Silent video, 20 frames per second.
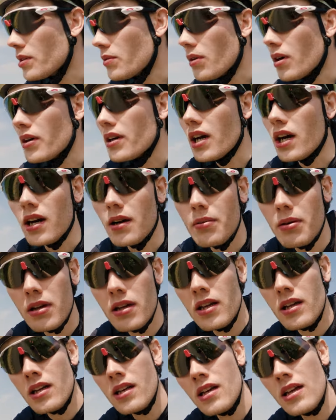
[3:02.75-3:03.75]
we woke up.
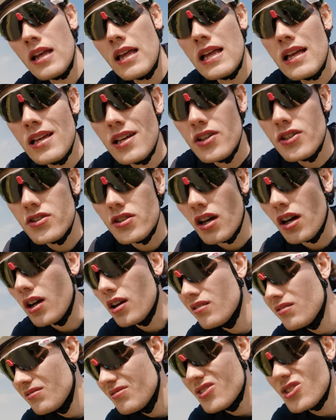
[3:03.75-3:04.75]

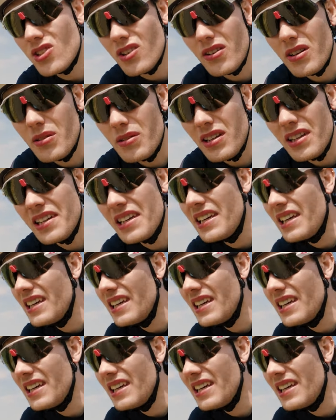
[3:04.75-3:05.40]
So, sorry